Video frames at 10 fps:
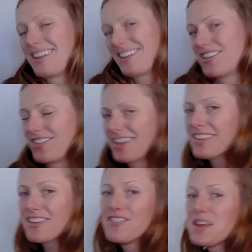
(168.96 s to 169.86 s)
Do you
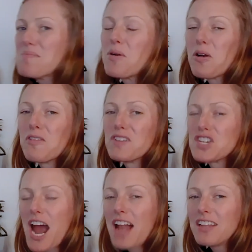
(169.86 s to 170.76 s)
think you need more of a
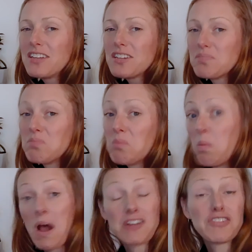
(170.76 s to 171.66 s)
challenge?
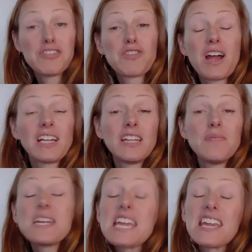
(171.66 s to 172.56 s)
Why don't you try
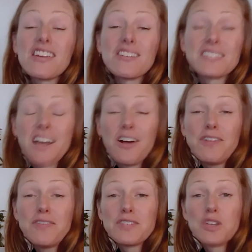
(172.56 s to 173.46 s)
limiting yourself
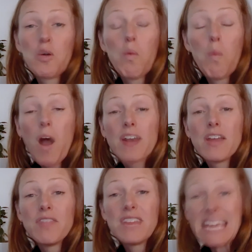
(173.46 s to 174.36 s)
to one
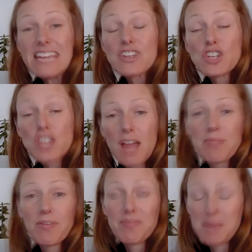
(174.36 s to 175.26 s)
of each
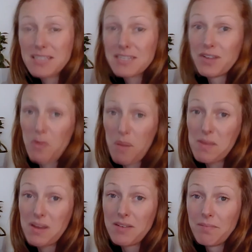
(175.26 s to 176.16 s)
type of piece of
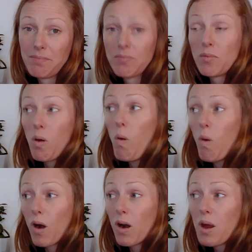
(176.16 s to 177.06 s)
equipment,
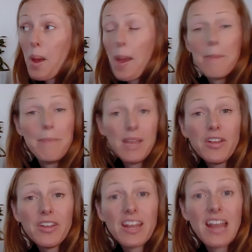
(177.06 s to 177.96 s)
or
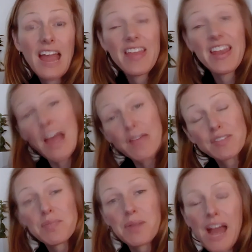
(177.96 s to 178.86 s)
build it and then have
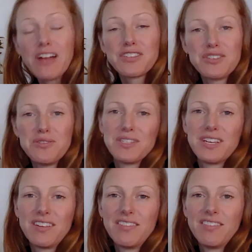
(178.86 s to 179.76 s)
someone else use
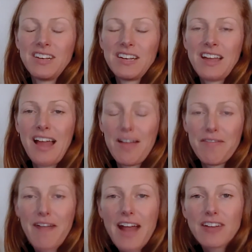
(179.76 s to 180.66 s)
it. A
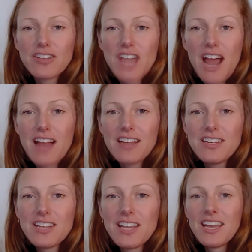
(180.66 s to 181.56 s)
final
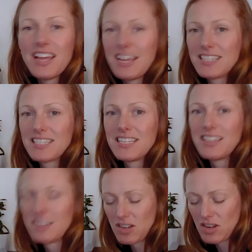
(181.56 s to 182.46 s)
challenge is
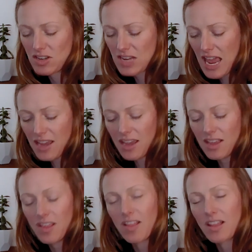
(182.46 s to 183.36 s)
take
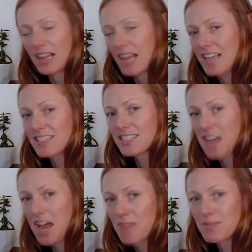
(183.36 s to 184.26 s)
less
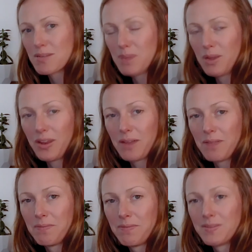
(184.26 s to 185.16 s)
time to build it.
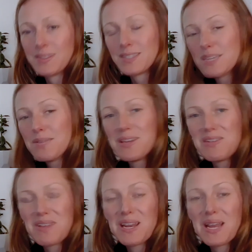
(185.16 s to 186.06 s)
See what you
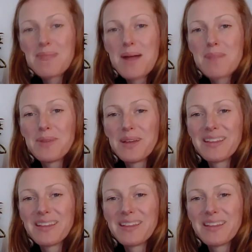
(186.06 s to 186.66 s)
can come up with.